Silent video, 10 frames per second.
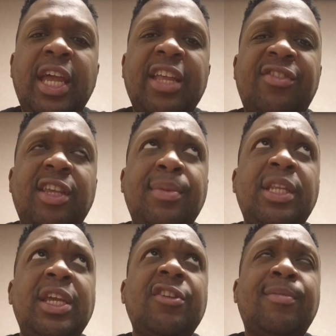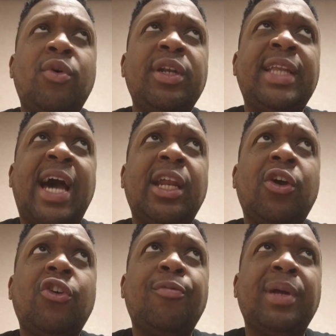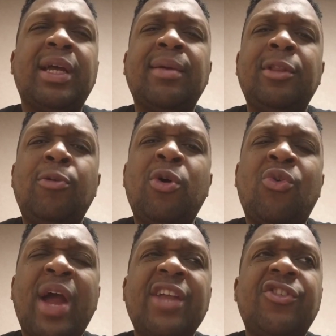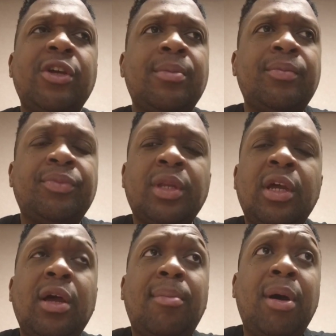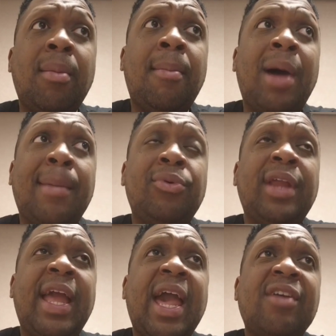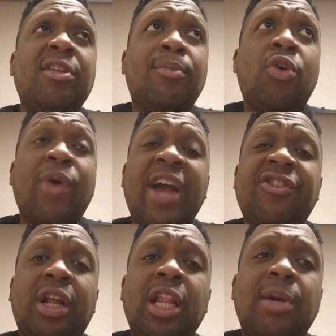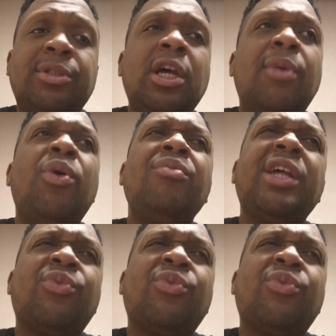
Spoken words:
and CBD is more down to earth, but a little more ratchet. But Mabounet has the more ratchet clubs. Well, I would say